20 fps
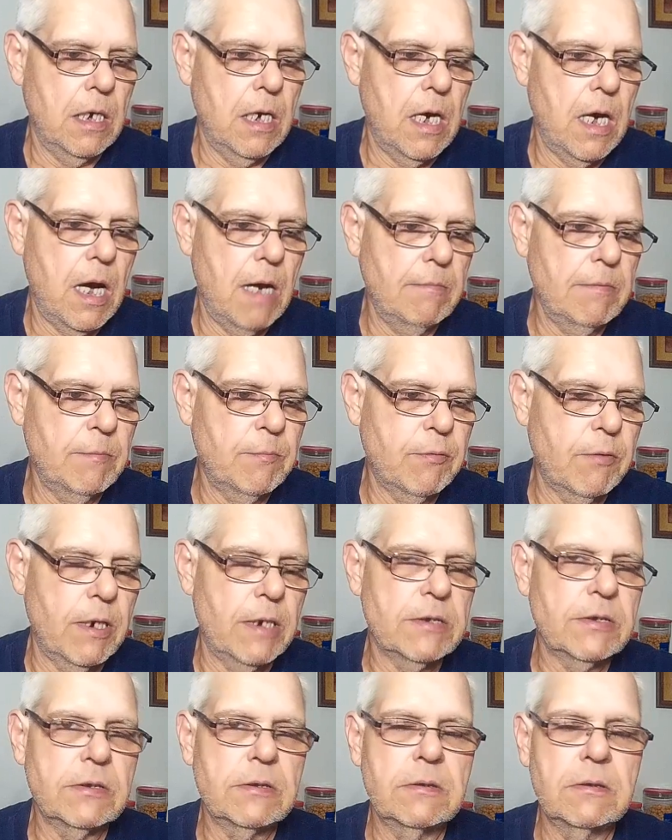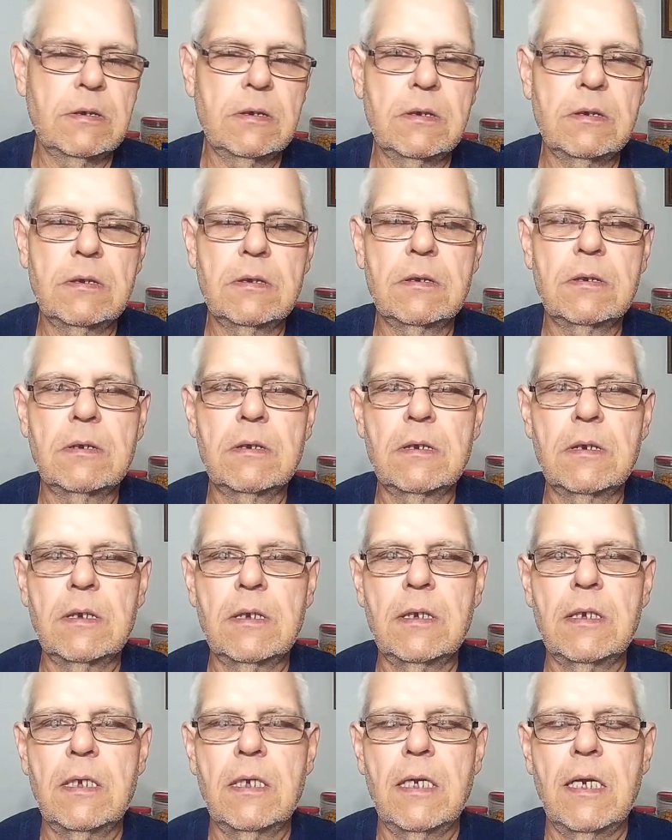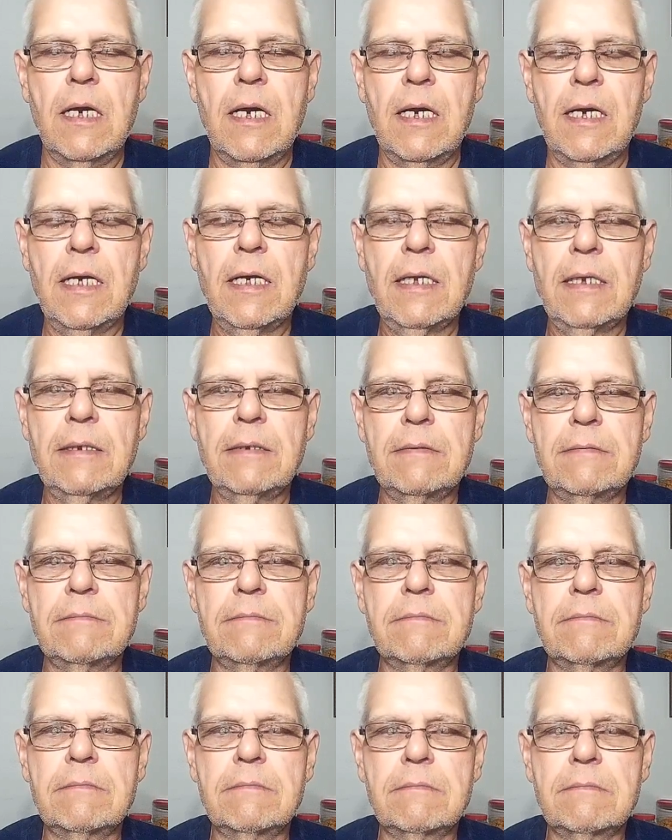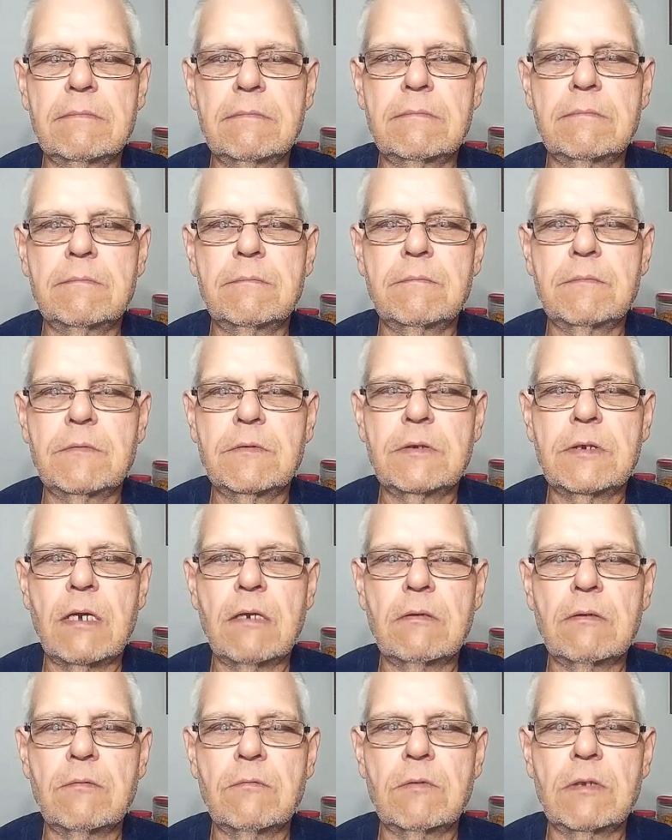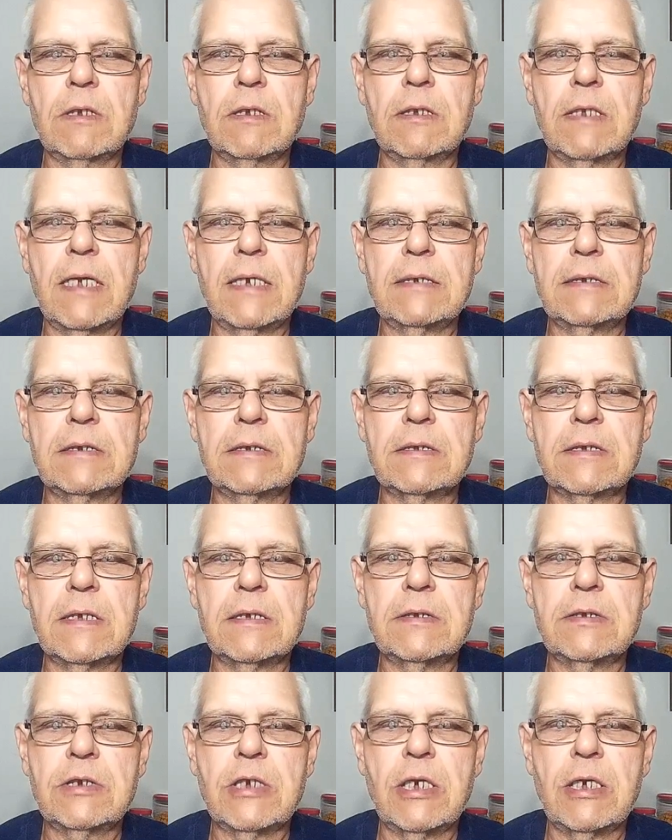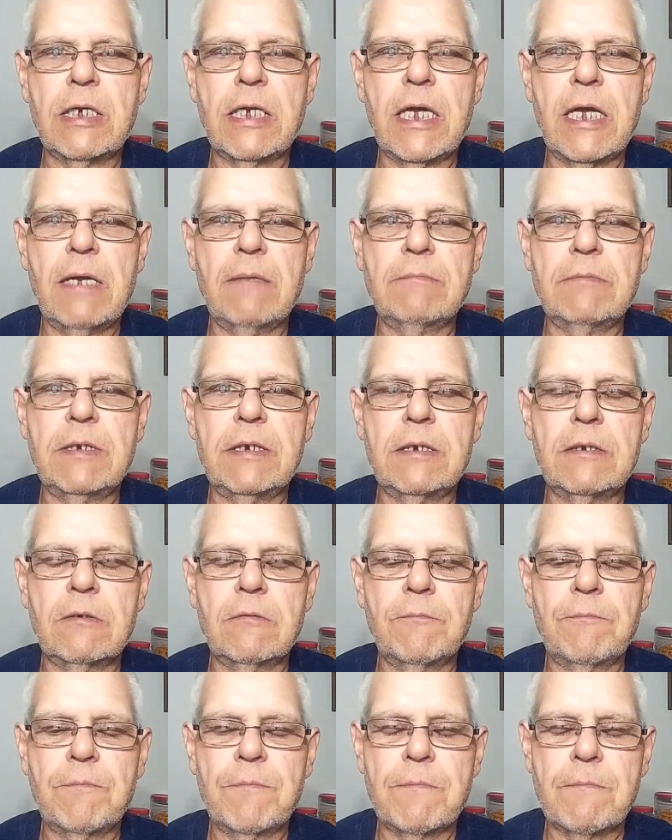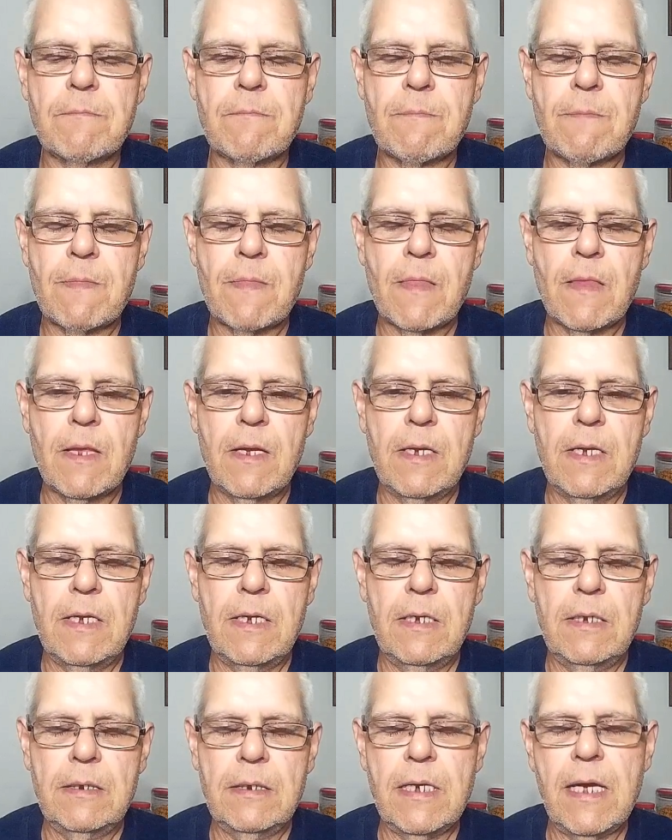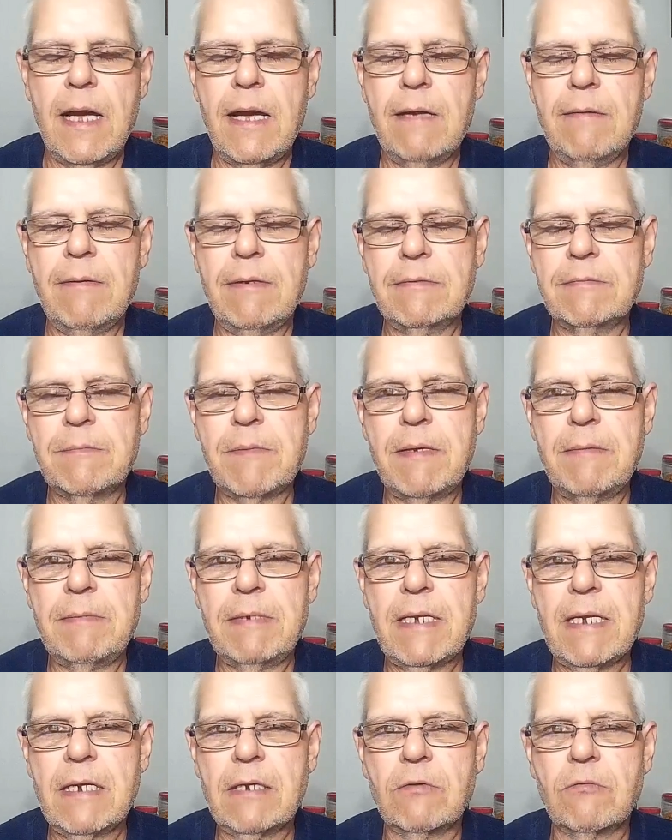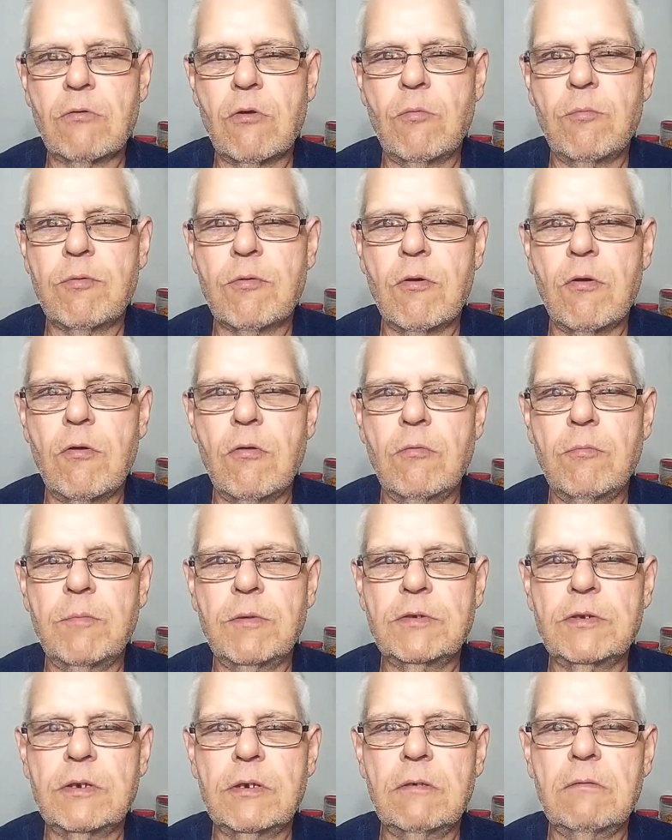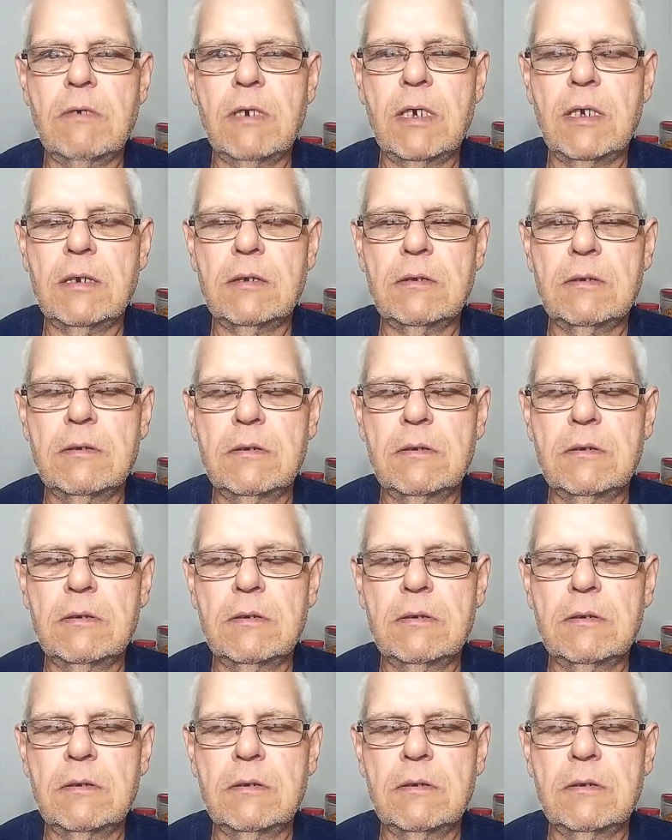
I'm impressed. I'm starting to really like this SJ Cam deal. Yeah, it's maybe not a GoPro, but you know what?